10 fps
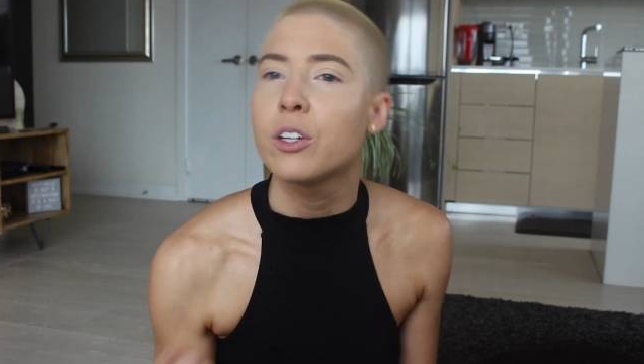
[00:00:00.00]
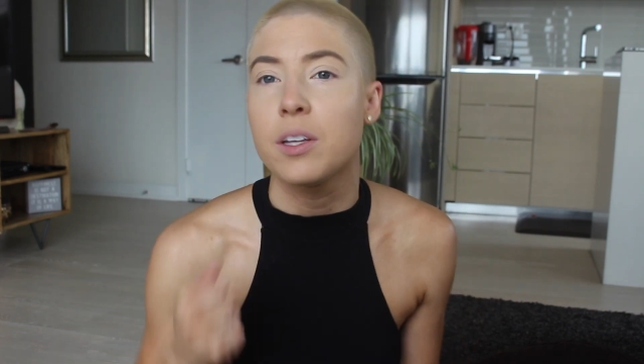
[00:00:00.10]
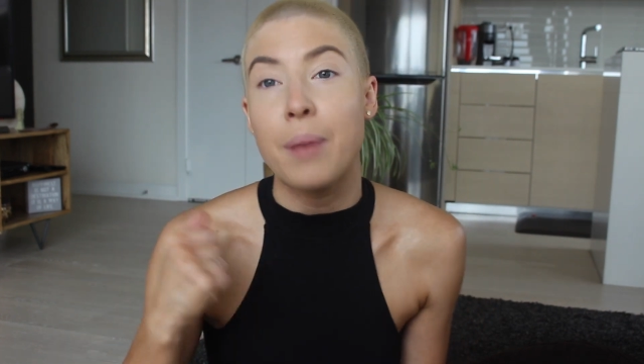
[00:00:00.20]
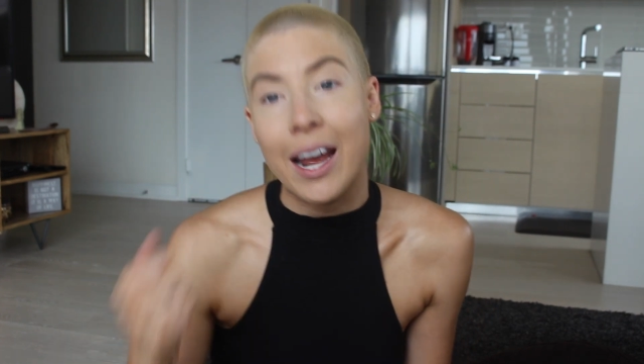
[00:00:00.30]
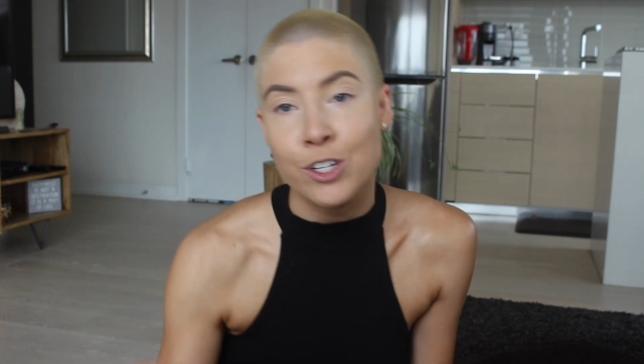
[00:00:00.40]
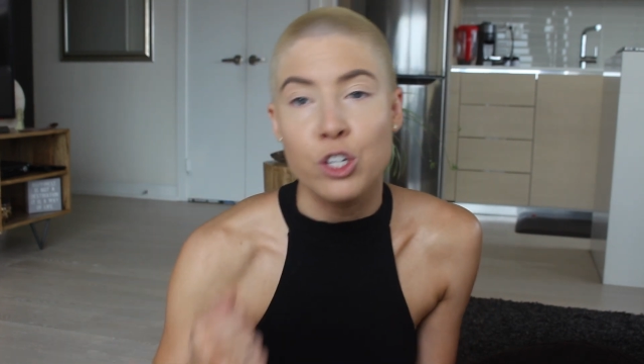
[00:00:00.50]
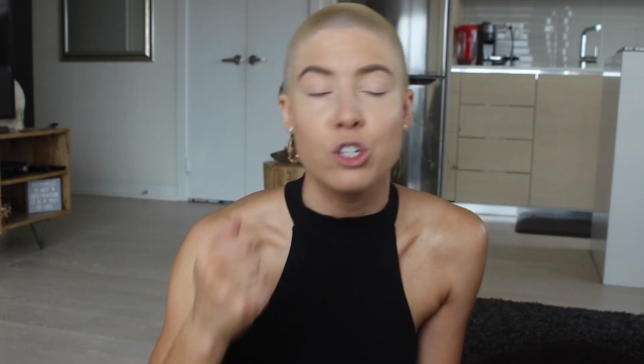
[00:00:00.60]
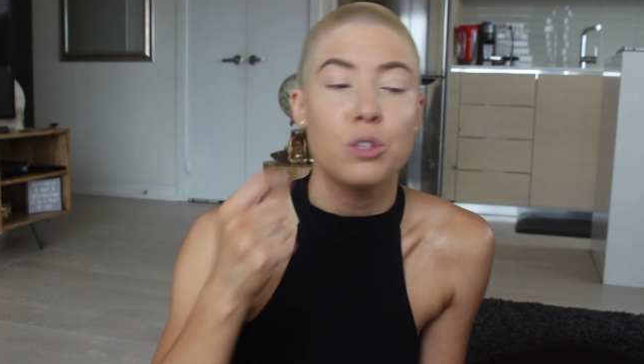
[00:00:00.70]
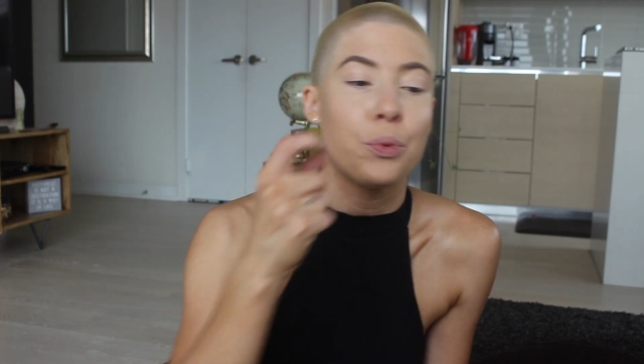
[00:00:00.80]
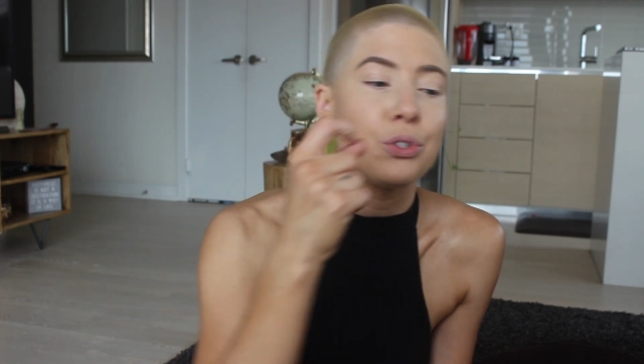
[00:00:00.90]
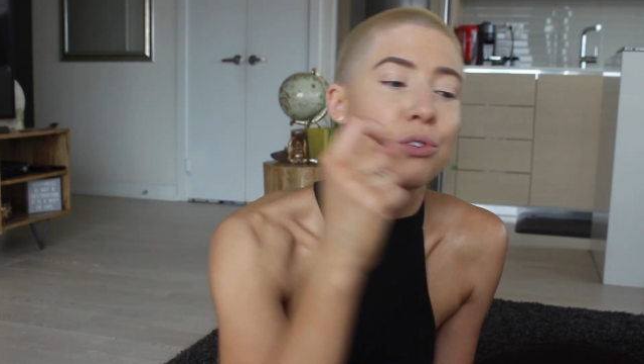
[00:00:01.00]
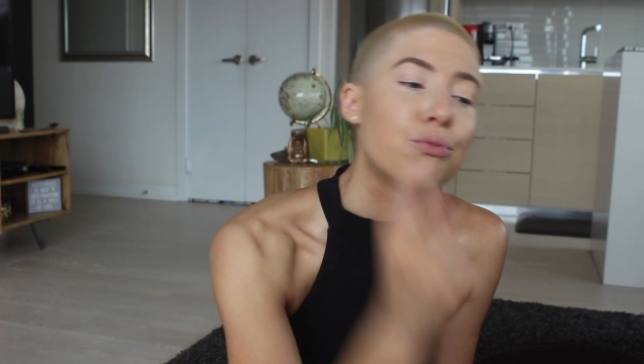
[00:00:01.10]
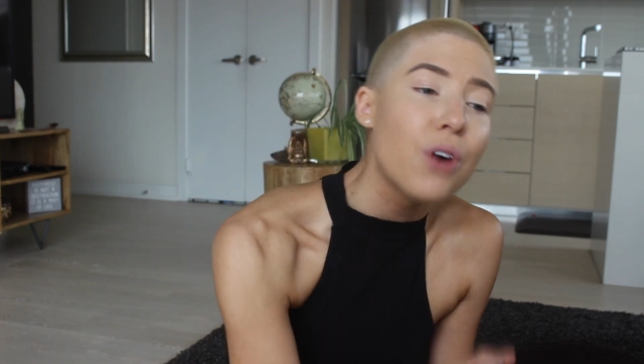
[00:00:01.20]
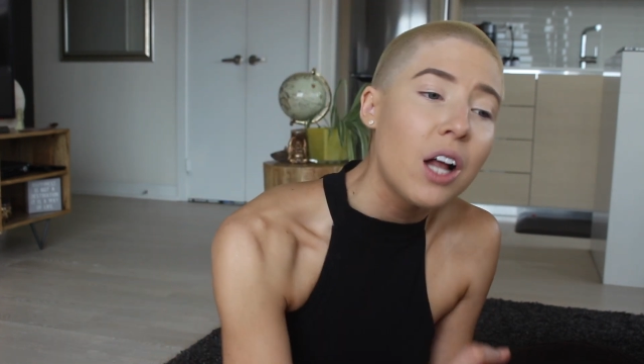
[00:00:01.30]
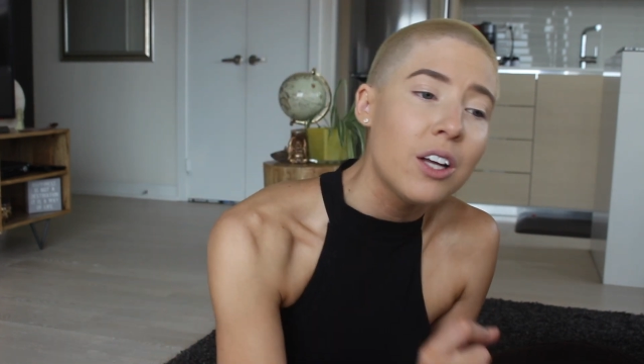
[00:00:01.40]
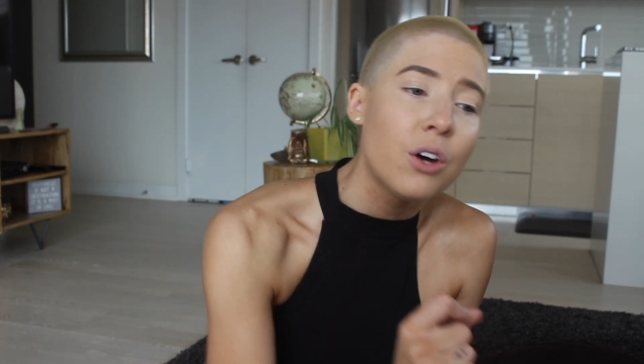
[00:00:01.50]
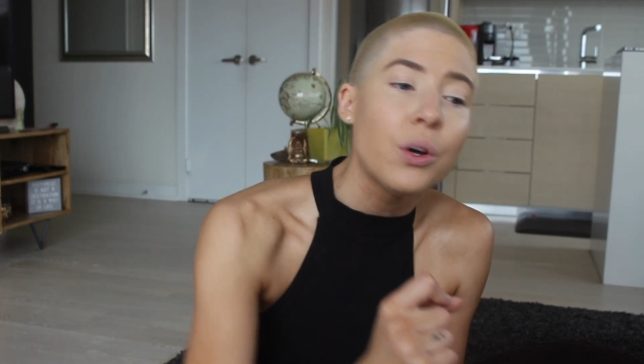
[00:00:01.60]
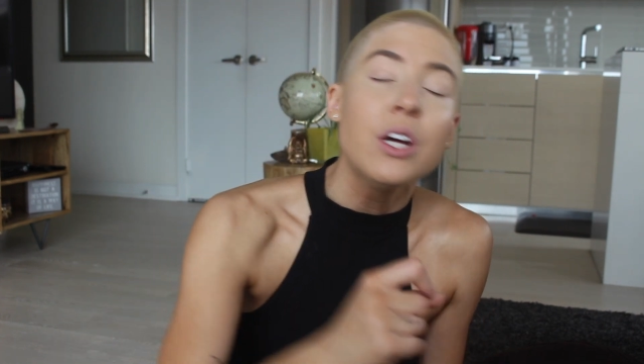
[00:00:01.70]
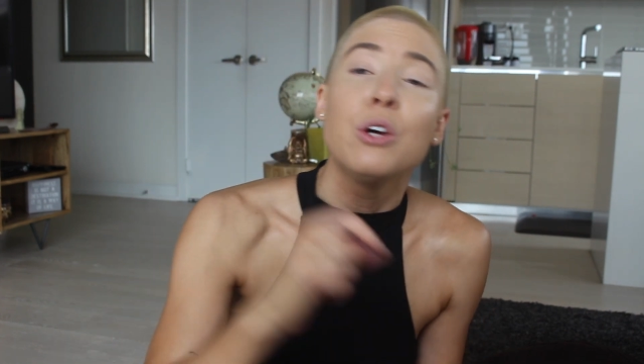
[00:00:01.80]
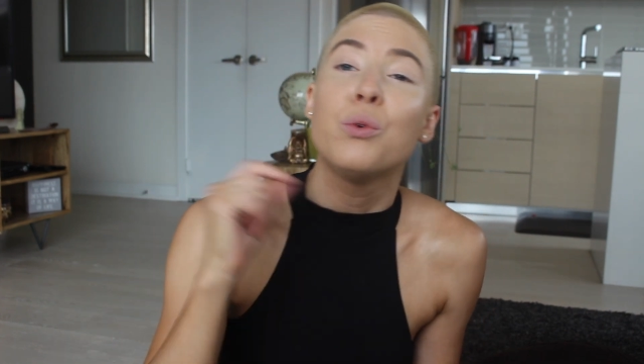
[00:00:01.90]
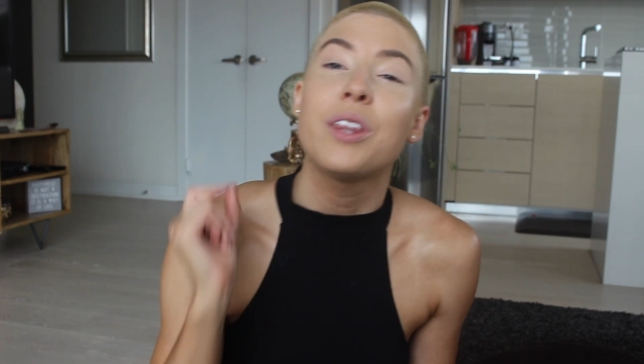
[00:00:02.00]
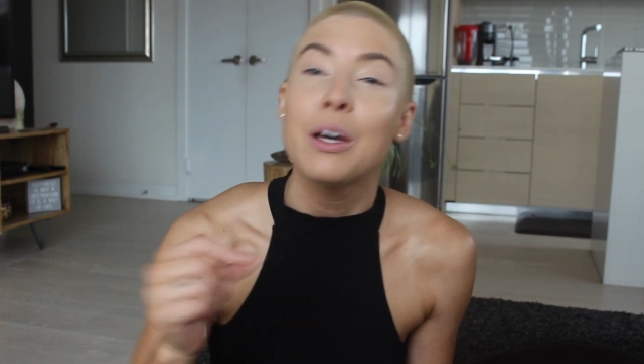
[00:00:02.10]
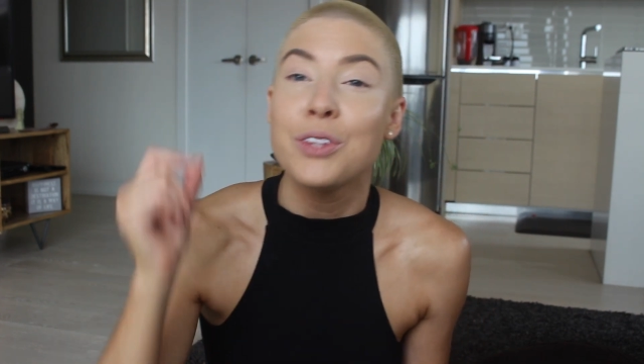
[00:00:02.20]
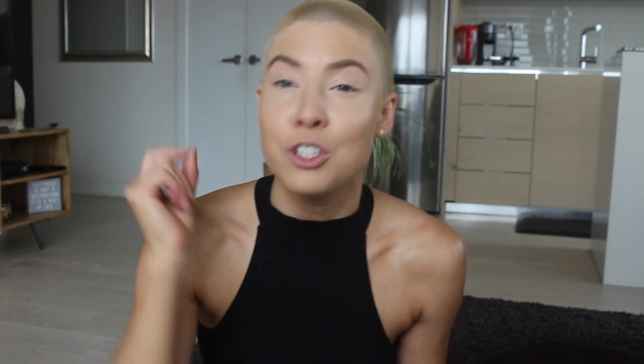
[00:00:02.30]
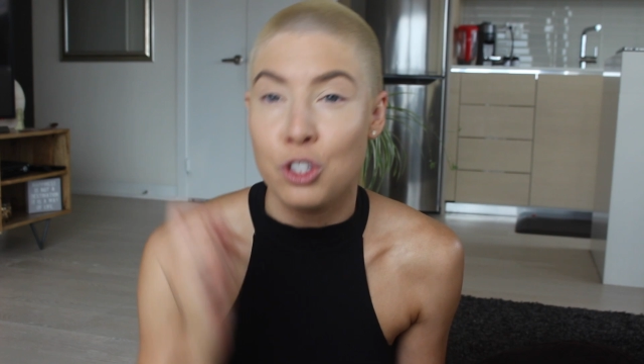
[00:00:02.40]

or the passion you're supposed to follow without the